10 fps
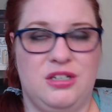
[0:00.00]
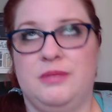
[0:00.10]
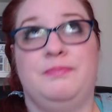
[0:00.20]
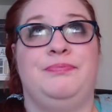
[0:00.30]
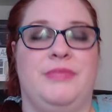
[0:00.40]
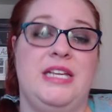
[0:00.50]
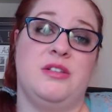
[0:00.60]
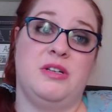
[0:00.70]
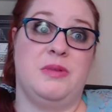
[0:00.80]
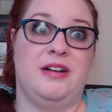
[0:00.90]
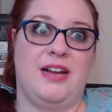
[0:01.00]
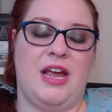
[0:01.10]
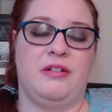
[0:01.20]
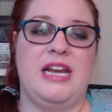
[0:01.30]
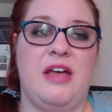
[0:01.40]
or he's always been an
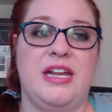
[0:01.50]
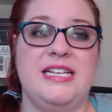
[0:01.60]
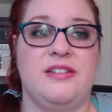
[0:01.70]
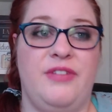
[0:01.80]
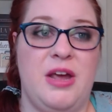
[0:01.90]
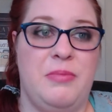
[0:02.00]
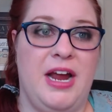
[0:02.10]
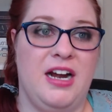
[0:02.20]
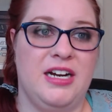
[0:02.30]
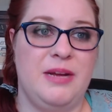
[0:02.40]
accountant, now that he's a vampire,